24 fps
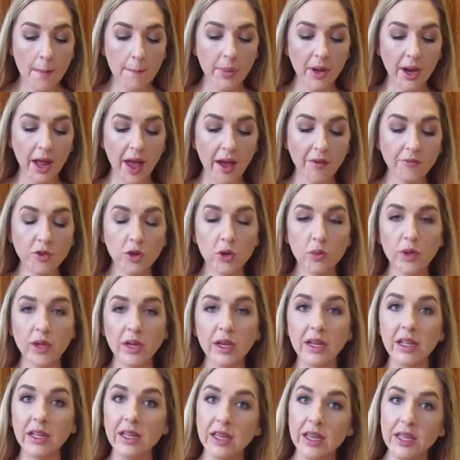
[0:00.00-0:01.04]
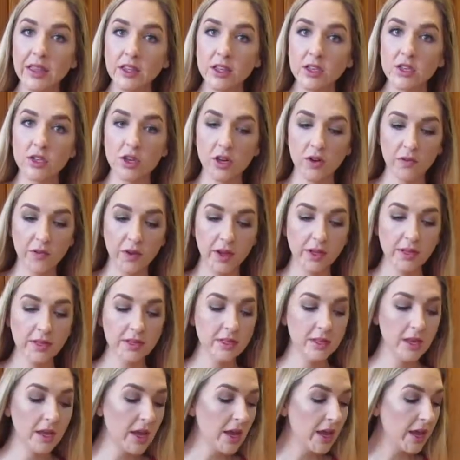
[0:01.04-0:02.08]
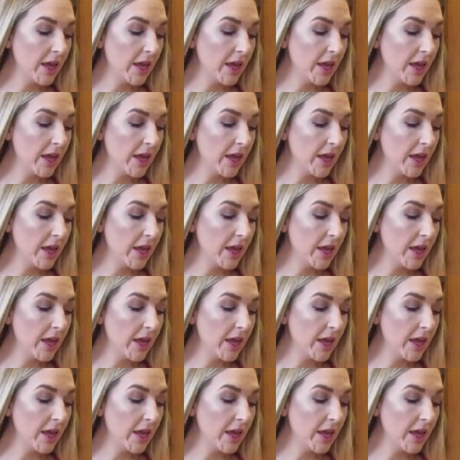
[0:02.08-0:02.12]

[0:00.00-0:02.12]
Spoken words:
but after we clean the surface,